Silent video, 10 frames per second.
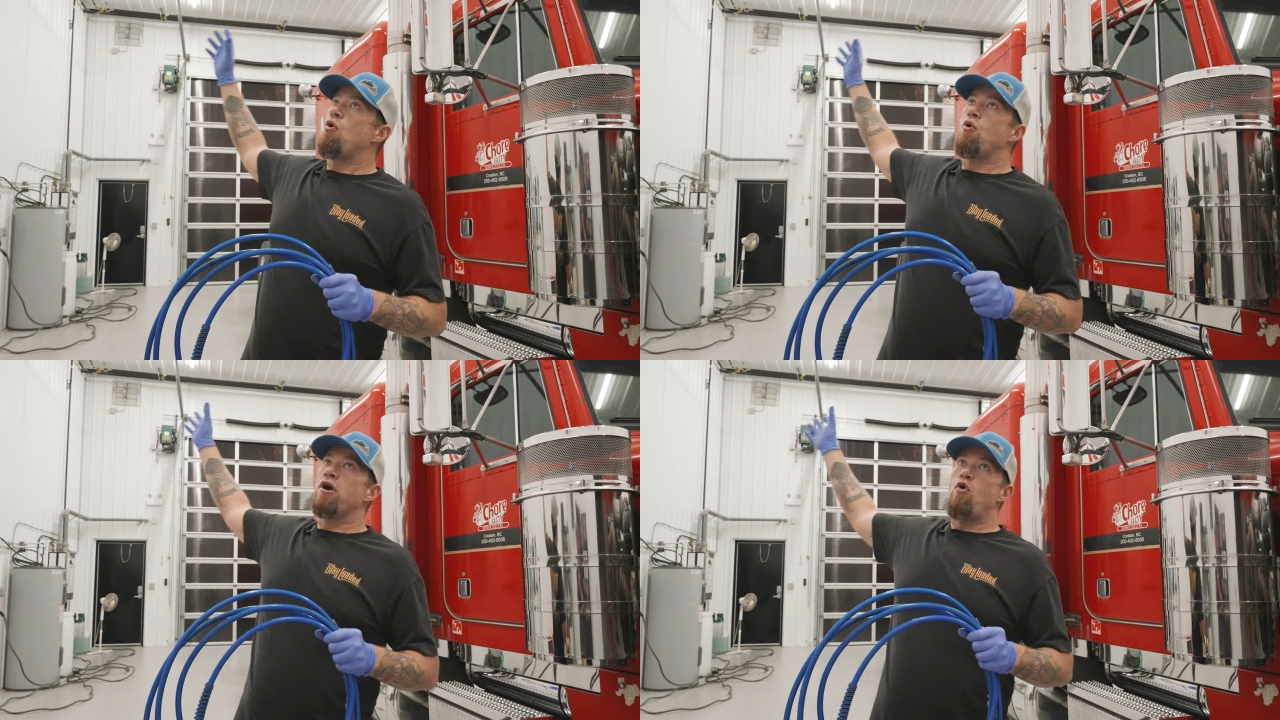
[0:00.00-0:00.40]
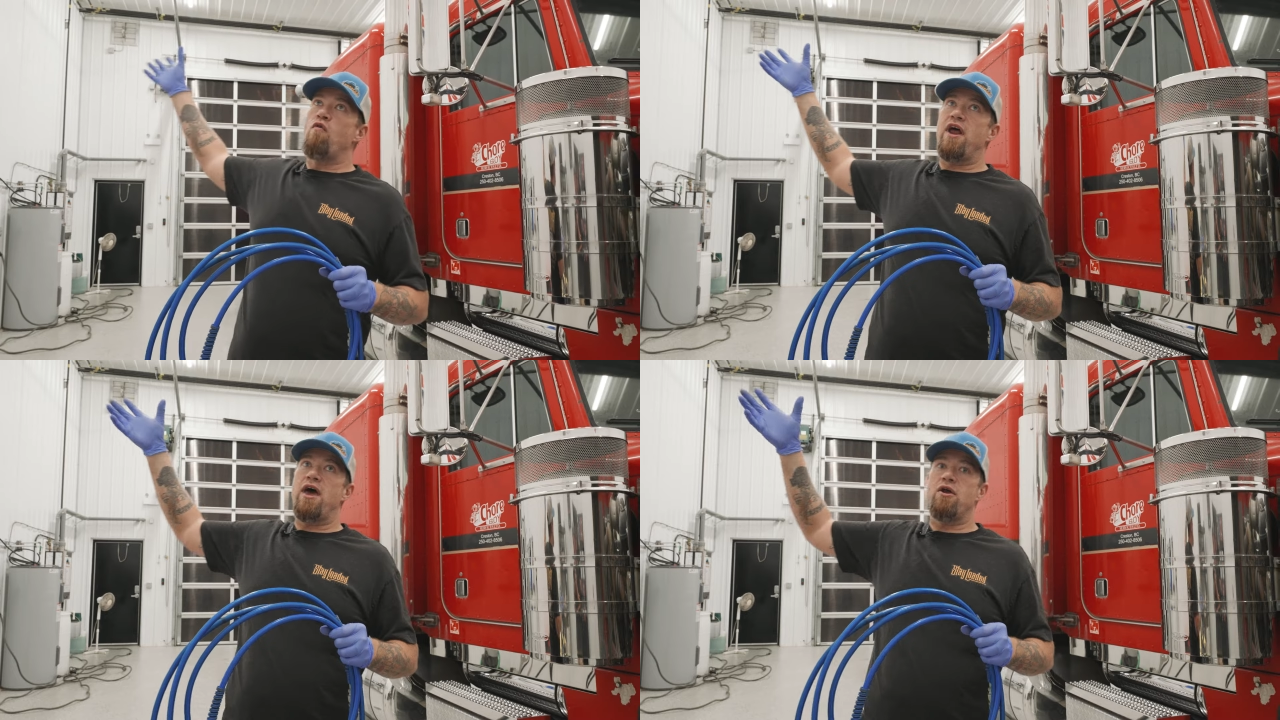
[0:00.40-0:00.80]
or an
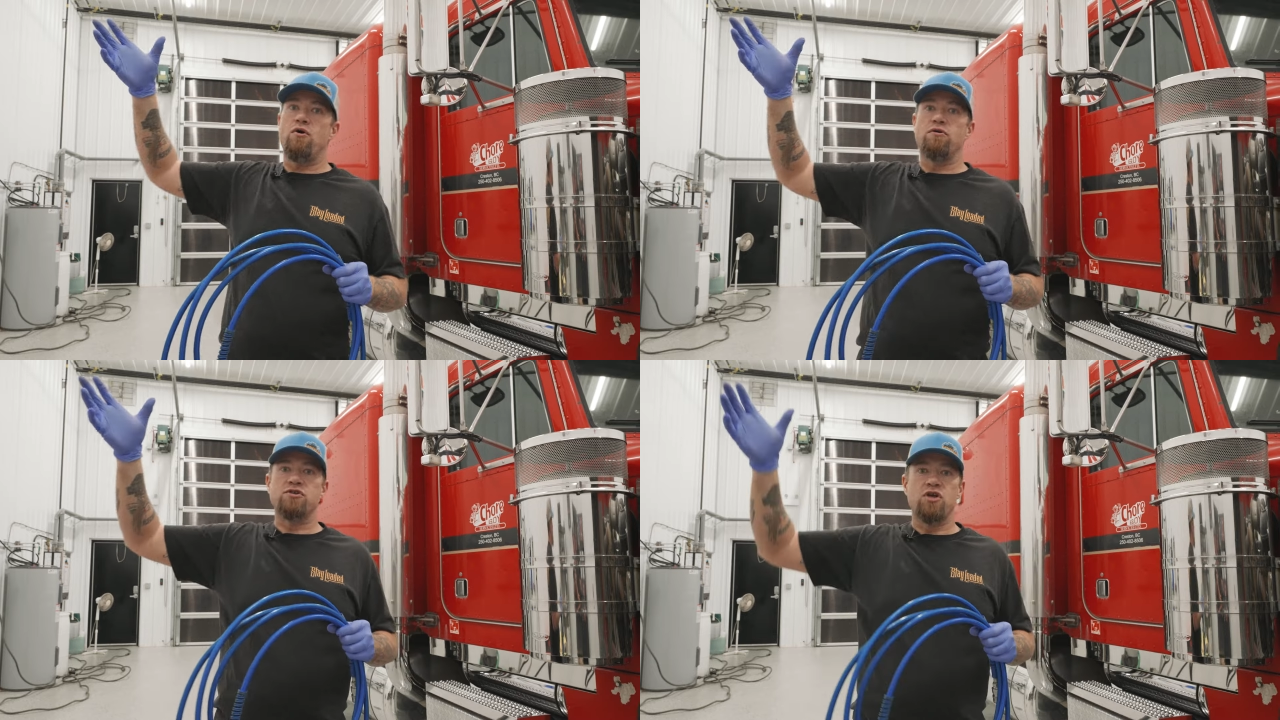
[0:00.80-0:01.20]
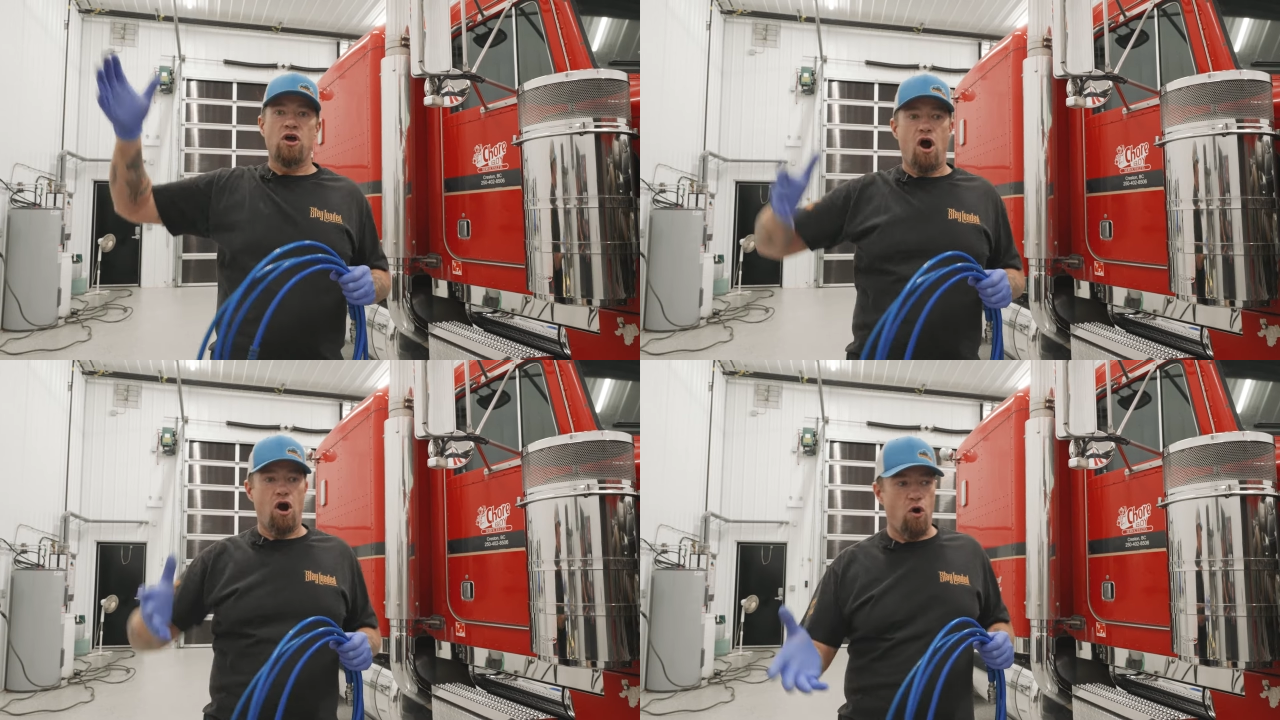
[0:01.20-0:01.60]
overhead hose.
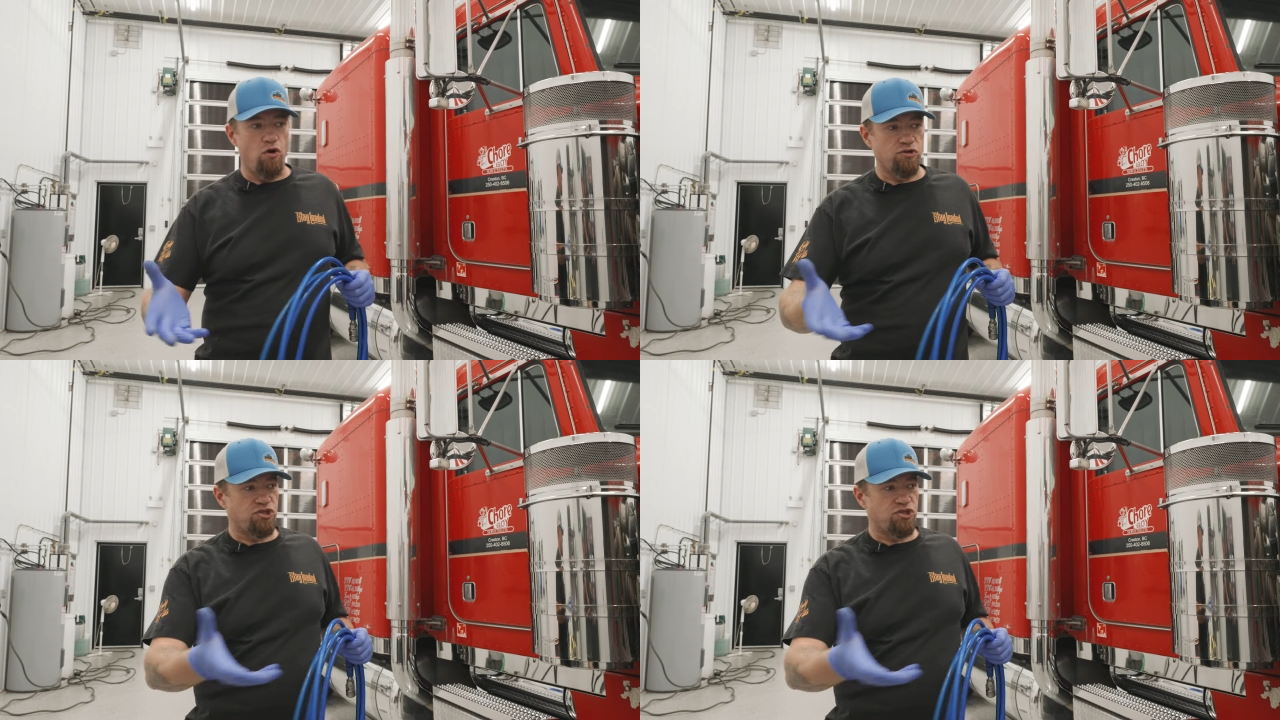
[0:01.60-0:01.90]
Our hose